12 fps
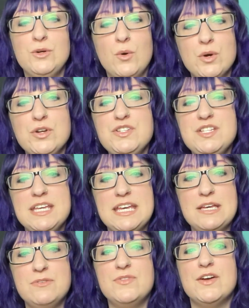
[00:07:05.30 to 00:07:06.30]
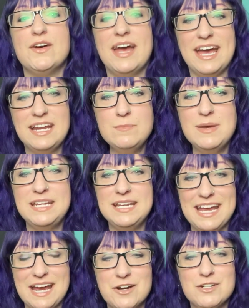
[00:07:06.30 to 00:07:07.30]
order to give their
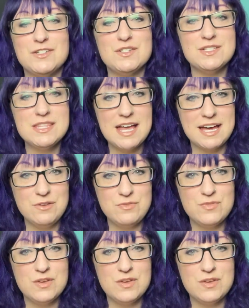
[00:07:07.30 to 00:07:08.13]
animated characters life,